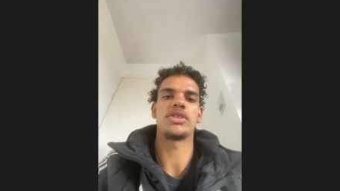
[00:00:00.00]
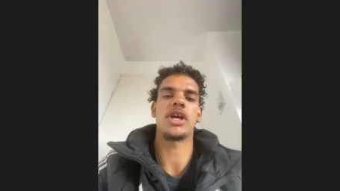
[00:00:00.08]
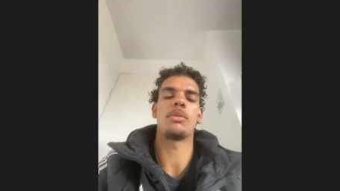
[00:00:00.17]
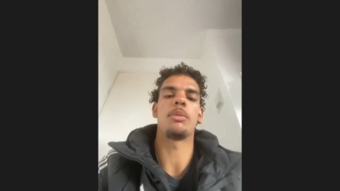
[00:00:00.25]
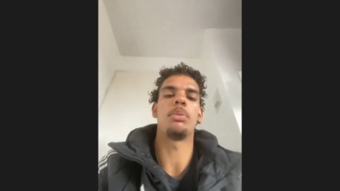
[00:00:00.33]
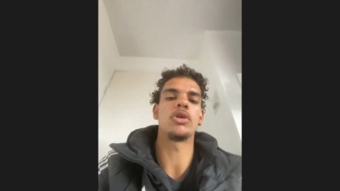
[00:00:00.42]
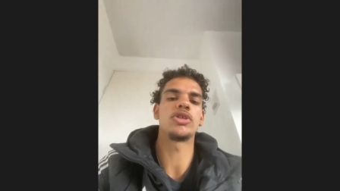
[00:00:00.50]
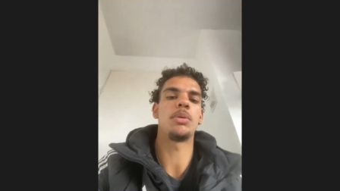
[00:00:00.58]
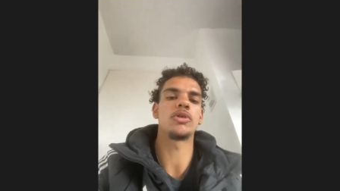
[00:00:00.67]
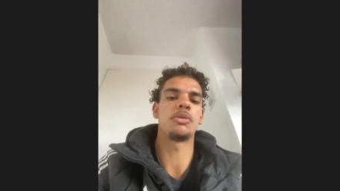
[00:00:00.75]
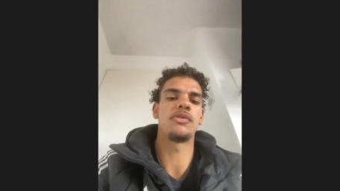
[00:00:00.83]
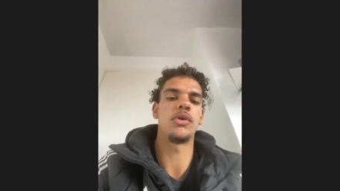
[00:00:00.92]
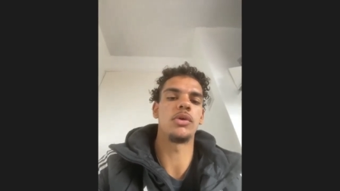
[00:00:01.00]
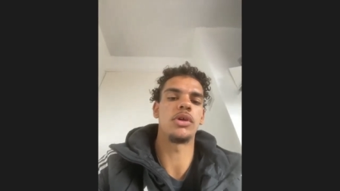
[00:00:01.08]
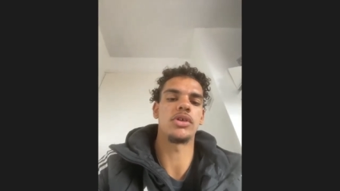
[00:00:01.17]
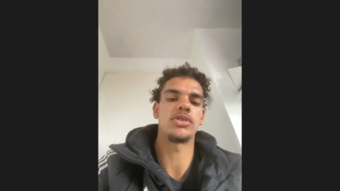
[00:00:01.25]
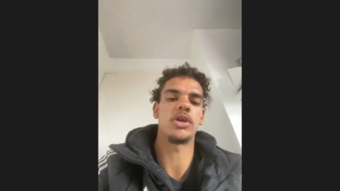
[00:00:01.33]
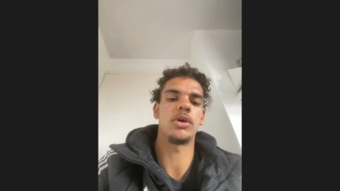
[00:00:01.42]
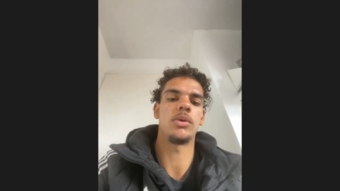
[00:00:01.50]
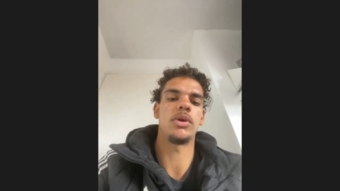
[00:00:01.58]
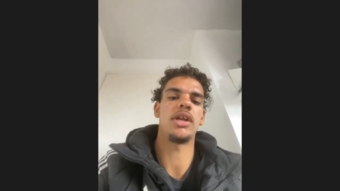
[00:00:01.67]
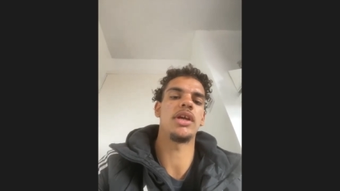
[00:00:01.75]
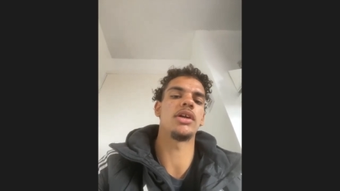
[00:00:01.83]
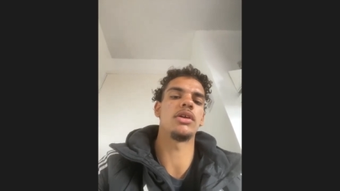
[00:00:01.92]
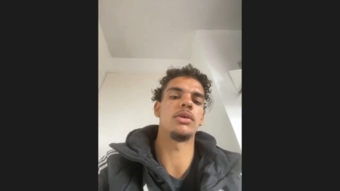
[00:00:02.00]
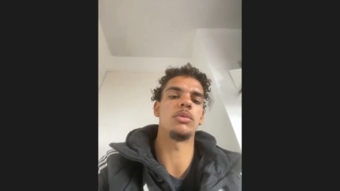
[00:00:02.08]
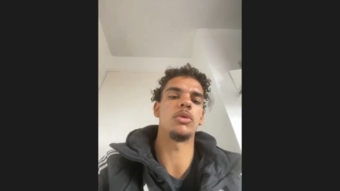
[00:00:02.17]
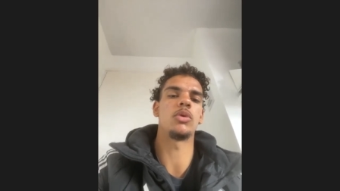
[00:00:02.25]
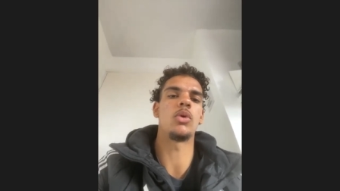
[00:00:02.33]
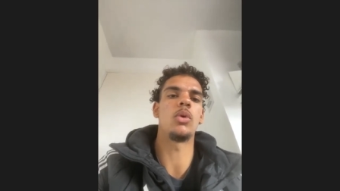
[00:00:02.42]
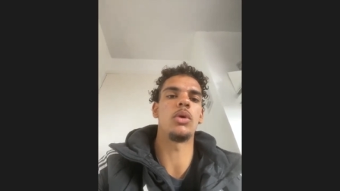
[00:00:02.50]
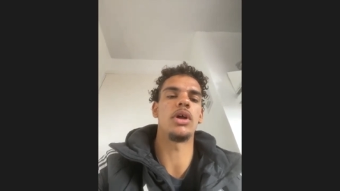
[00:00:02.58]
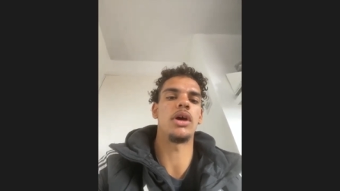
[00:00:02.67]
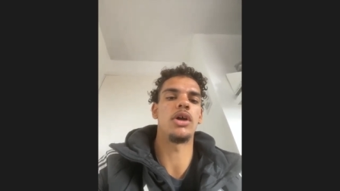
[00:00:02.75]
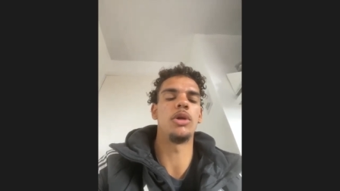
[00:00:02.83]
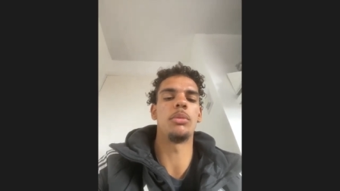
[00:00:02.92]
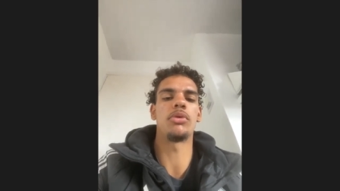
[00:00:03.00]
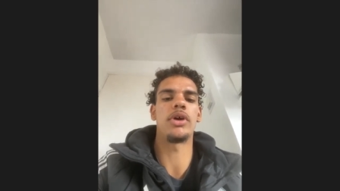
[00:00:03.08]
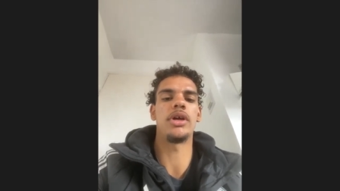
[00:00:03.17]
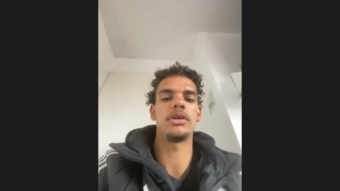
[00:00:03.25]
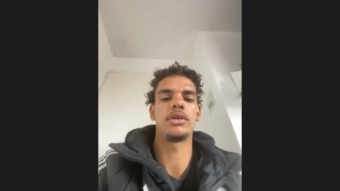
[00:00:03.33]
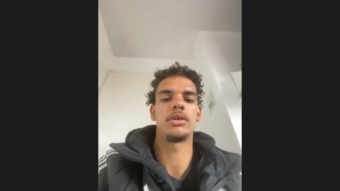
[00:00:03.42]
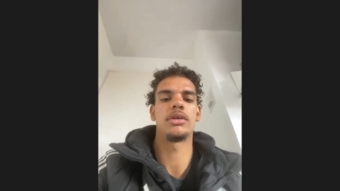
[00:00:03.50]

say I'm a box box midfielder. So in England, we'll call it a number eight.